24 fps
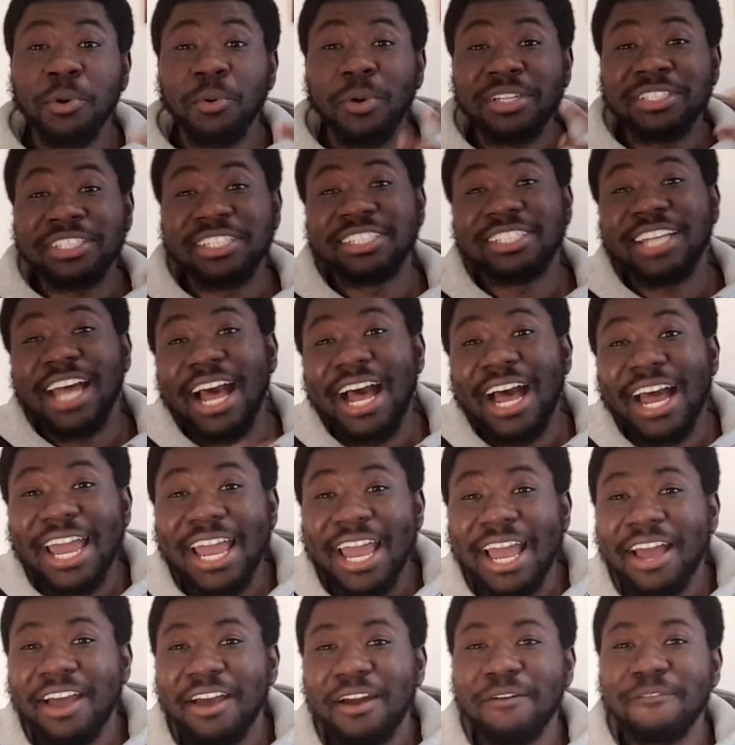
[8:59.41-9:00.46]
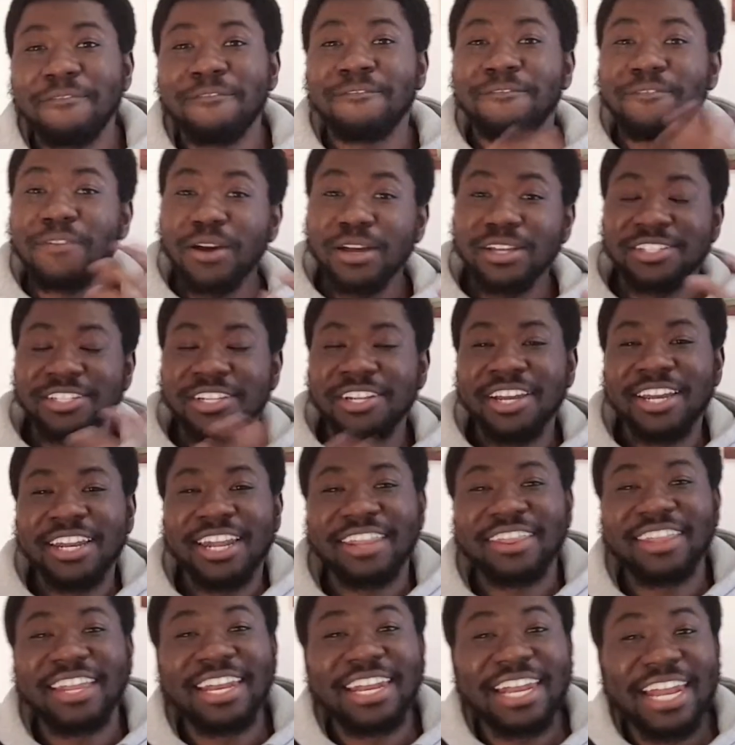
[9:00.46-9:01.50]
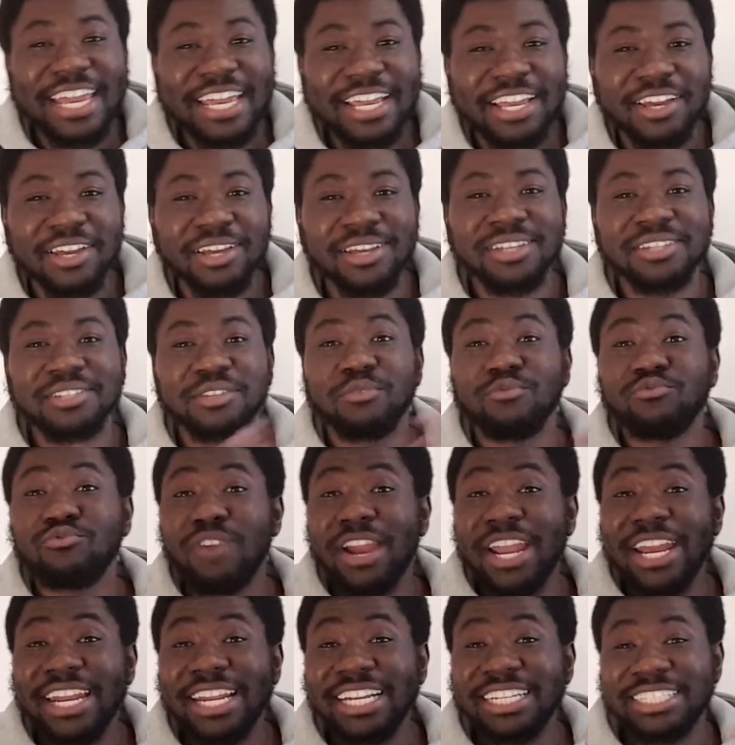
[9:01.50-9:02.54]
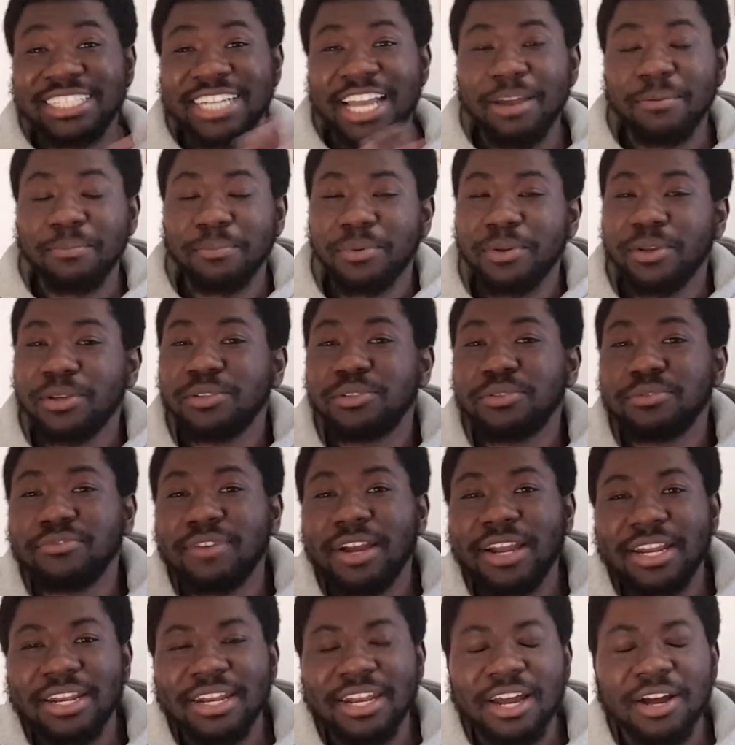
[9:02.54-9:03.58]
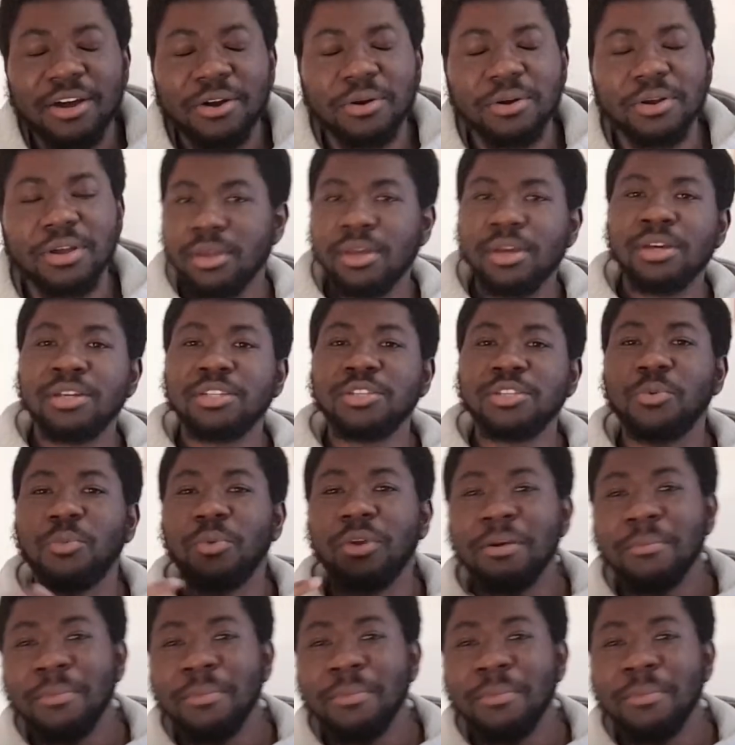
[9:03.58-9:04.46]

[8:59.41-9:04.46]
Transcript: questions that I have, first looking at the Lakers, the reigning champions right now. So one of